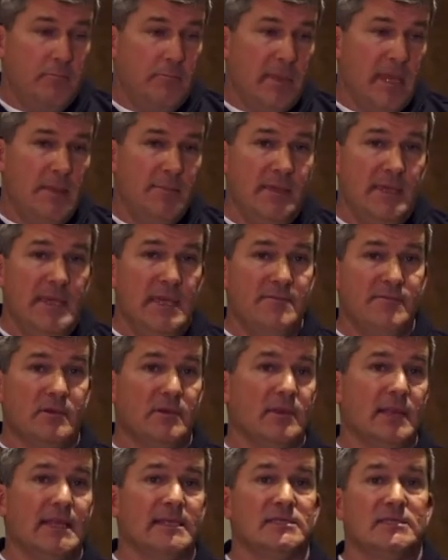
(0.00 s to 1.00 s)
maybe
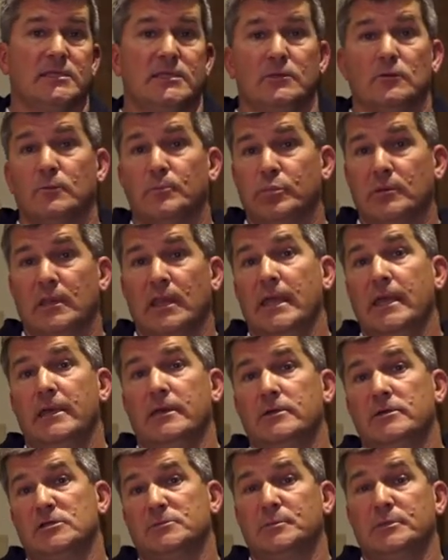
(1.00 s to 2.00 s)
even less skilled
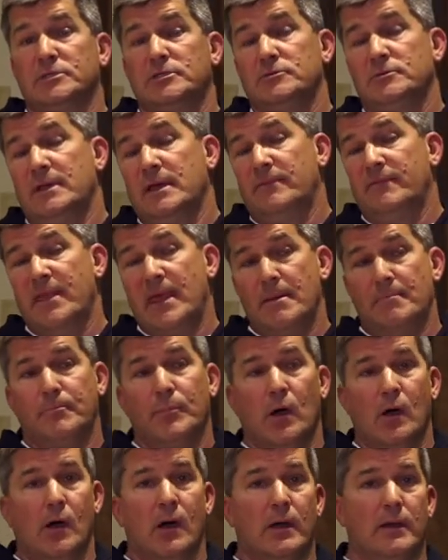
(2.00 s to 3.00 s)
players, but you have that
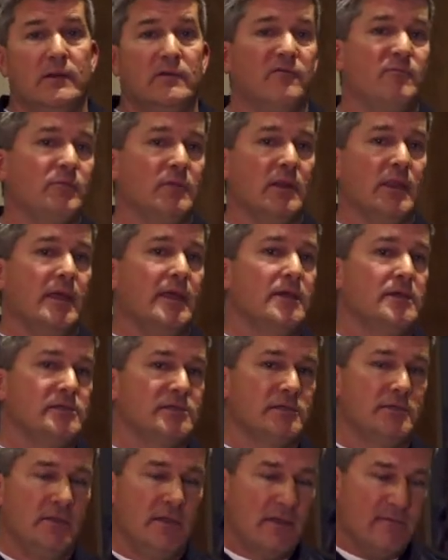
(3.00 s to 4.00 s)
bond of
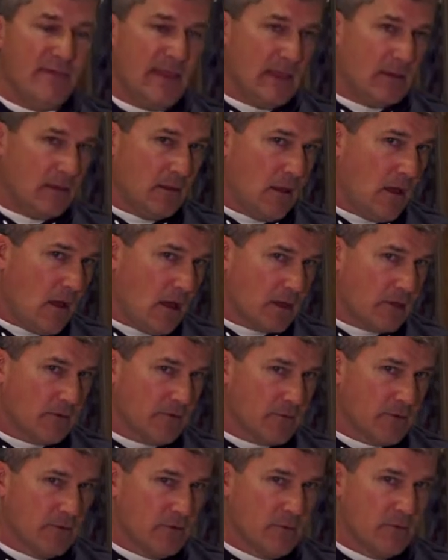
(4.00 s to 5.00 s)
players and you have that
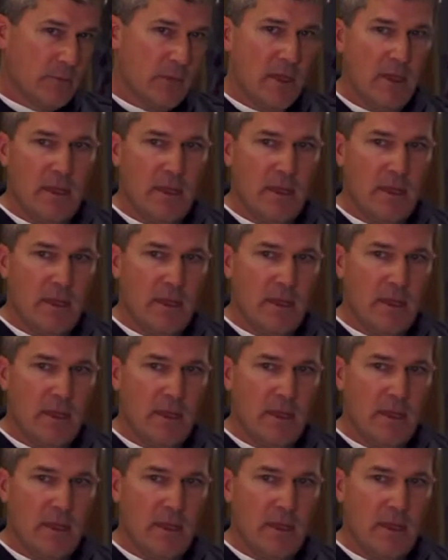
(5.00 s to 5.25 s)
locker room